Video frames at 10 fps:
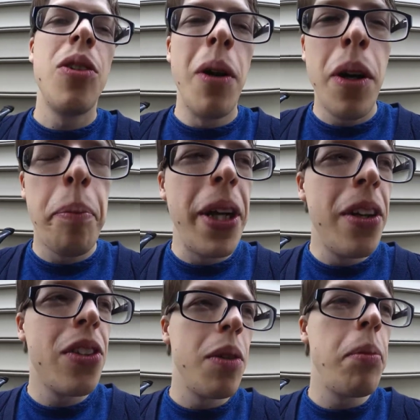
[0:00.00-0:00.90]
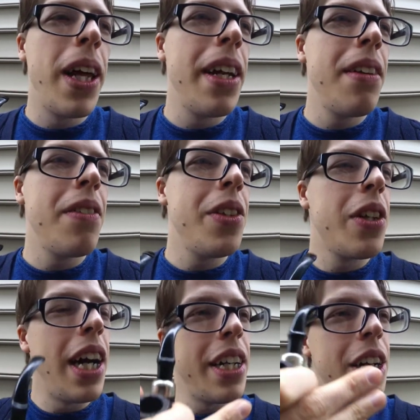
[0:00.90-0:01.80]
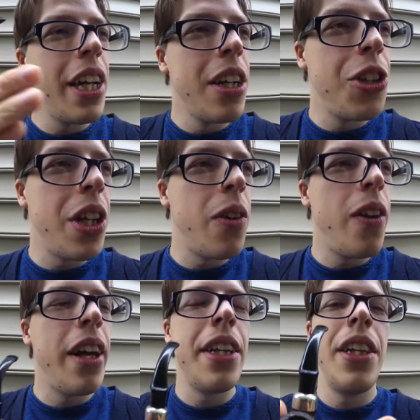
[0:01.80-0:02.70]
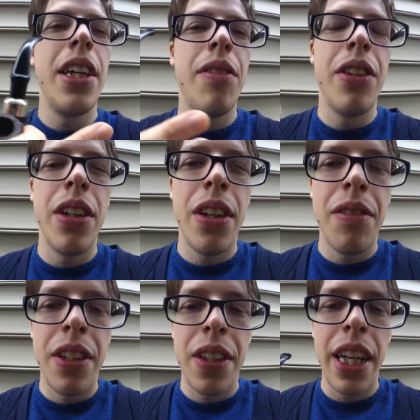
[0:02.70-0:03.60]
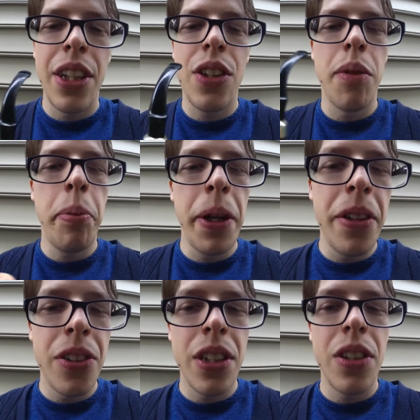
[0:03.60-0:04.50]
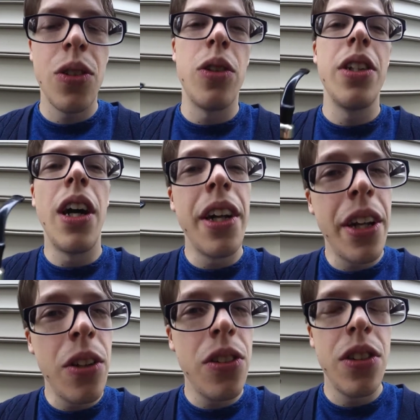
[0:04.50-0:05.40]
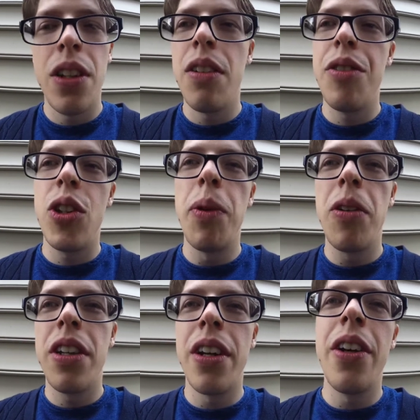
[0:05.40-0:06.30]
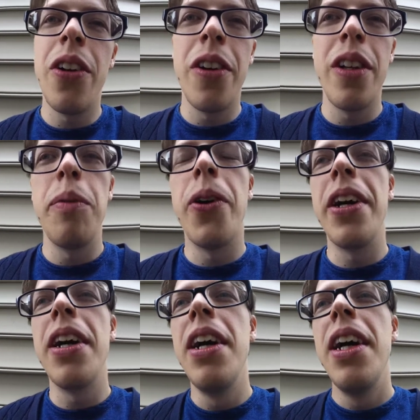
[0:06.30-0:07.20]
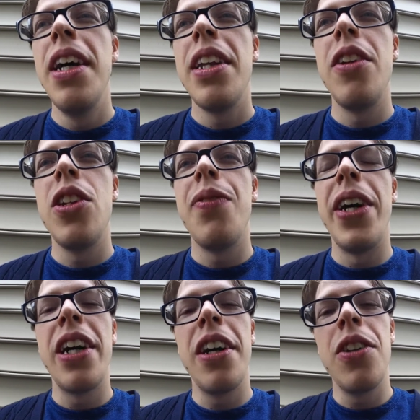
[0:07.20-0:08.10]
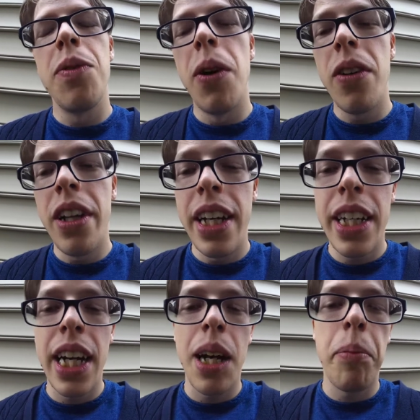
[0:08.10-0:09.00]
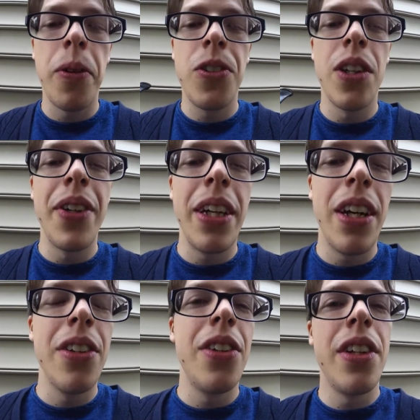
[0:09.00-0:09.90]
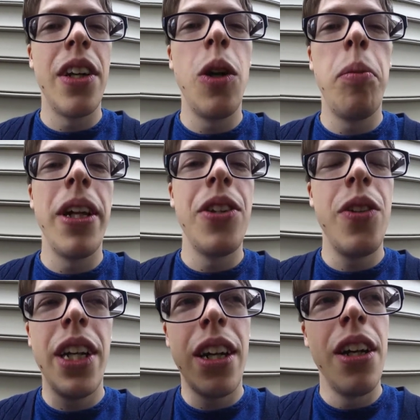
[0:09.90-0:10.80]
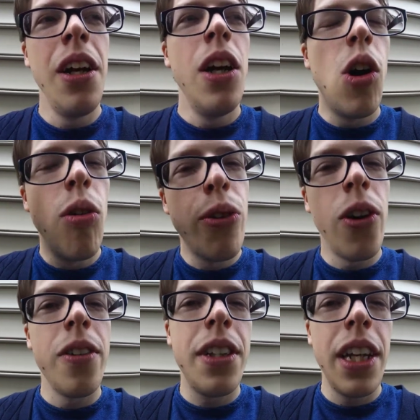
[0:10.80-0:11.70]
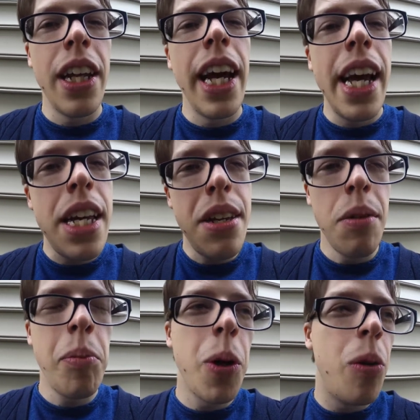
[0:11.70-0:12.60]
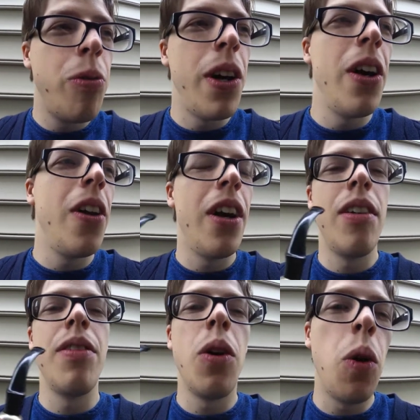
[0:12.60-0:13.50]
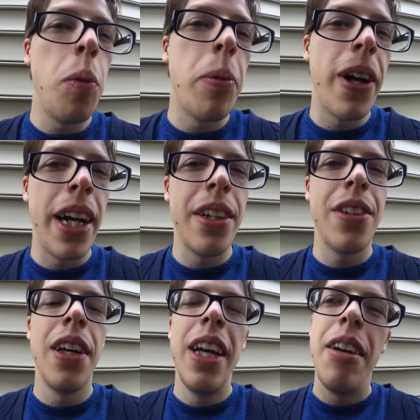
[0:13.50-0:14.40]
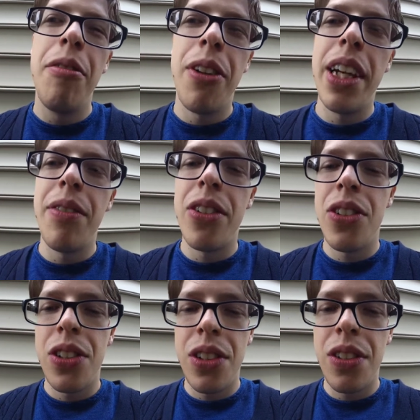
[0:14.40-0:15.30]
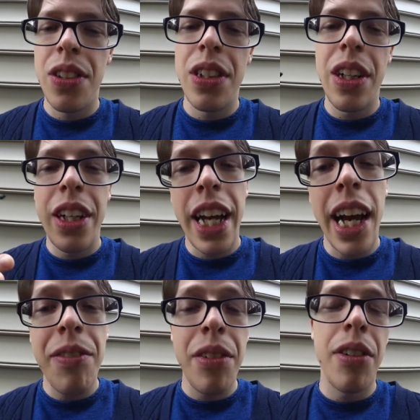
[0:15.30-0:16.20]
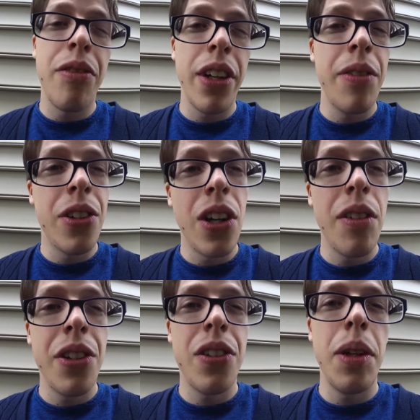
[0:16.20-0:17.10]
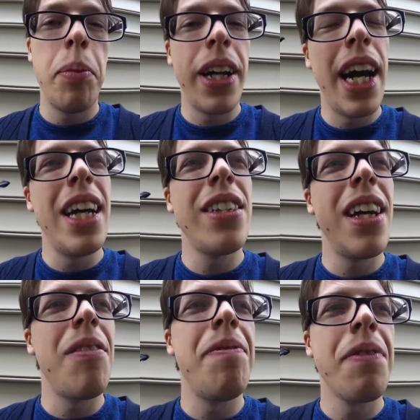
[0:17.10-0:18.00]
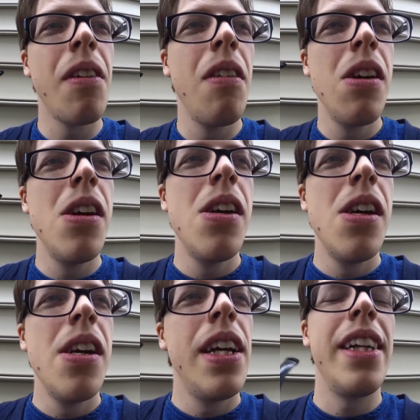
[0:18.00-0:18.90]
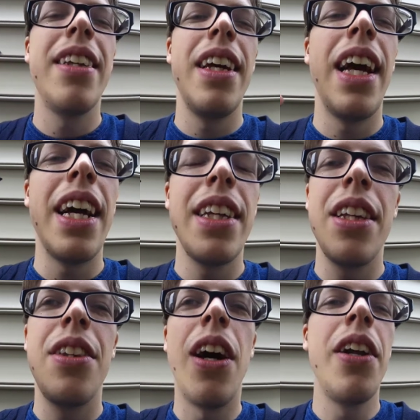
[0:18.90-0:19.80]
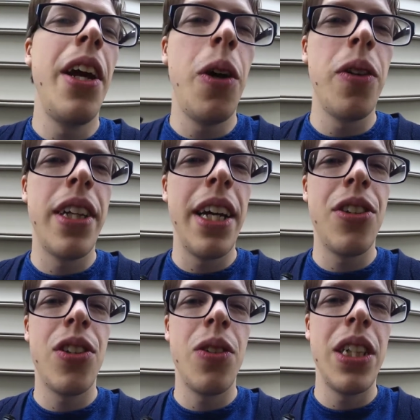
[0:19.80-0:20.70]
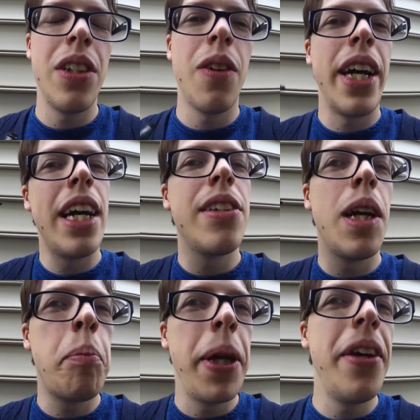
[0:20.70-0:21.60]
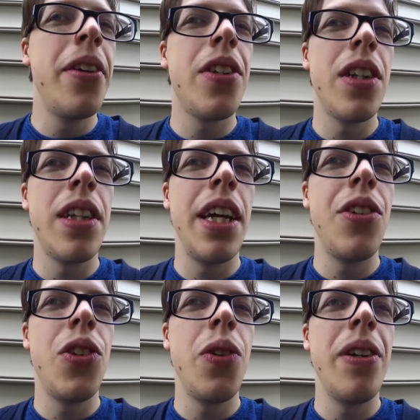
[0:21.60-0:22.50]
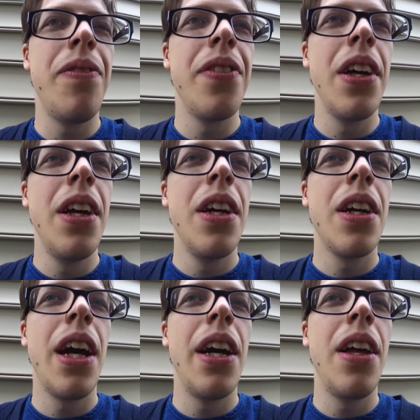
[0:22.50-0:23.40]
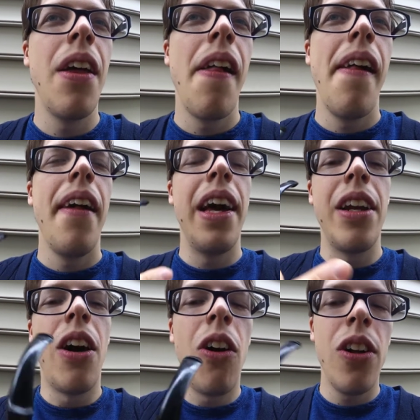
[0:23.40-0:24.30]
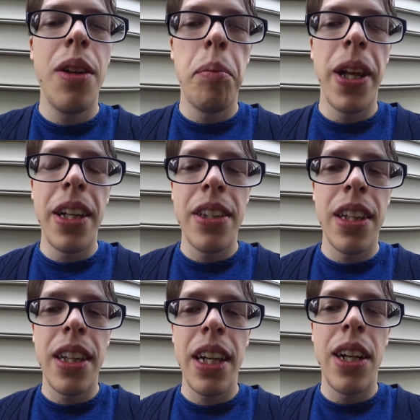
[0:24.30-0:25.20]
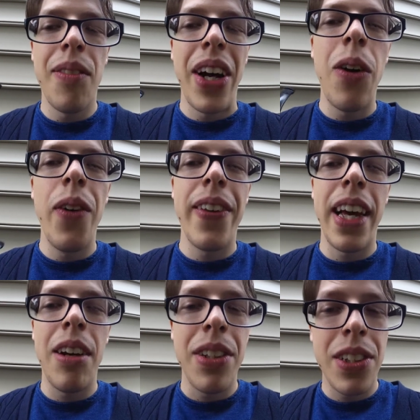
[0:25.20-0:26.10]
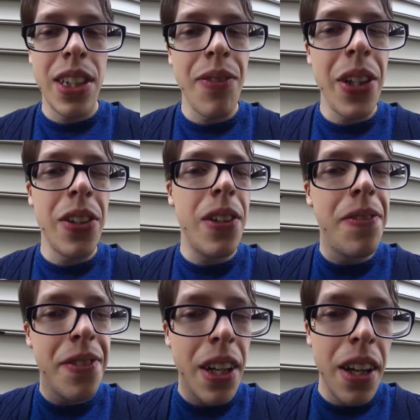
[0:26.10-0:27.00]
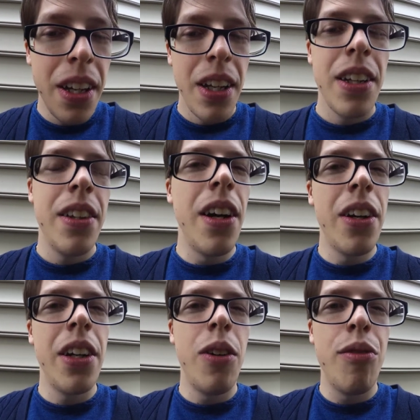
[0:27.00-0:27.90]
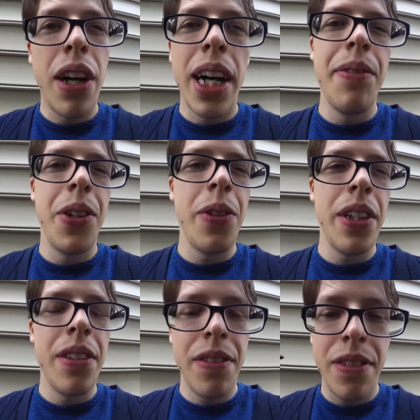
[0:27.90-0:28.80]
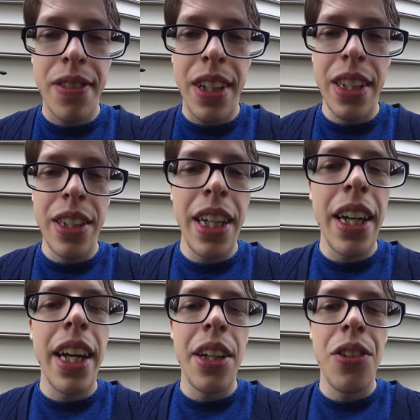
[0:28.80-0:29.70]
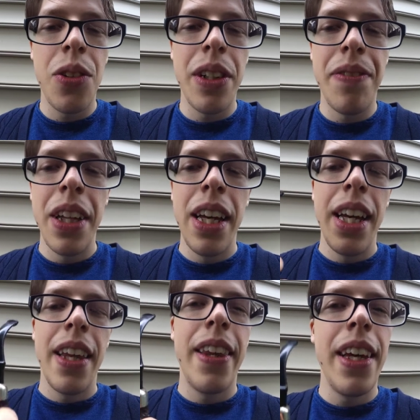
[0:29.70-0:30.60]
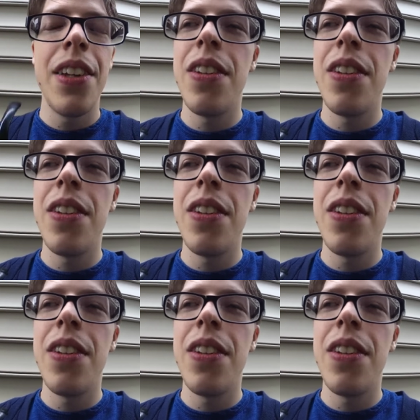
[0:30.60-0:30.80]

Peterson blend, you'll kind of get a general idea of the of the tastes of Petersons or Dunhills. You know, if you smoke Dunhill early morning, then you smoke, smoke Nightcap or some of the other Dunhill blends, you get an overall D N A profile of the whole brand's flavors. They're, they have different flavors, obviously, but it has that, it's, it has that Dunhill taste to it, you know, it has that Peterson taste to it, okay? And all the blends that they come out with have a similar Dunhill vibe to it. Uh, D N A to it. This,